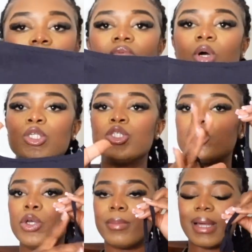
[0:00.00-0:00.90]
one was
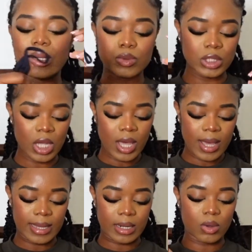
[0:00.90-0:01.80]
two pounds
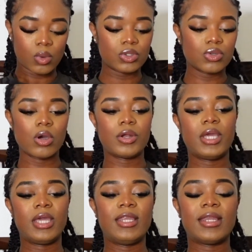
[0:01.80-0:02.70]
and I also got
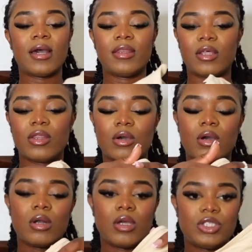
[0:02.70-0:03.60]
it in another
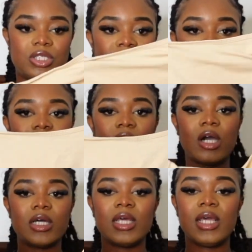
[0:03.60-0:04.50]
color just
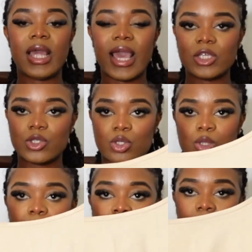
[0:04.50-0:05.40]
here extra
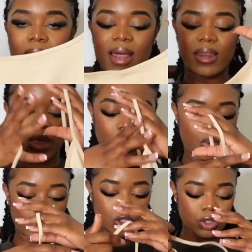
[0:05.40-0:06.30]
small and
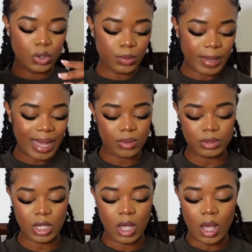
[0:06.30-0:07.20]
it was two
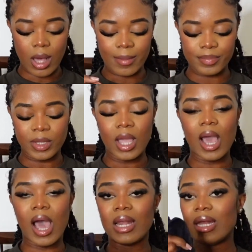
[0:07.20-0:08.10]
pounds and
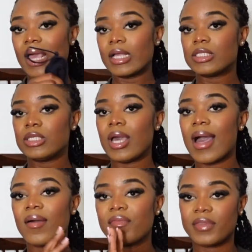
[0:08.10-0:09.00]
I like to
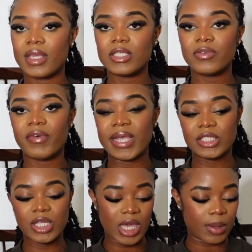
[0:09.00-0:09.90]
have this
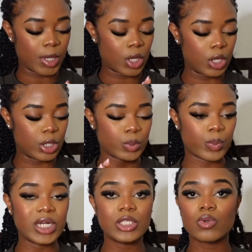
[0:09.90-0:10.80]
vest here because
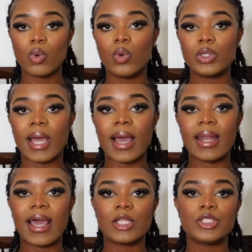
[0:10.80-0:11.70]
when it's cold
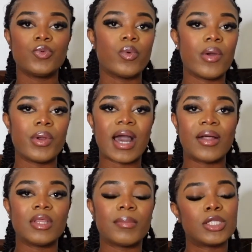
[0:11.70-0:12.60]
I like to wear it
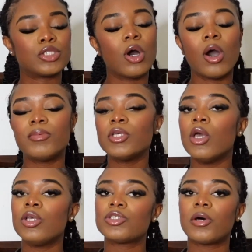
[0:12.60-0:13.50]
under my tops
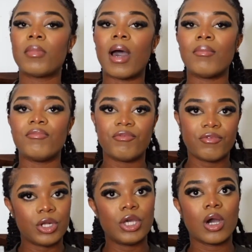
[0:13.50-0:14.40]
so I'm
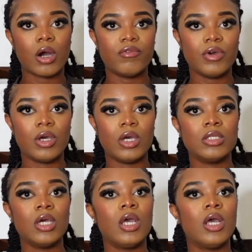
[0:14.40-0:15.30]
fully covered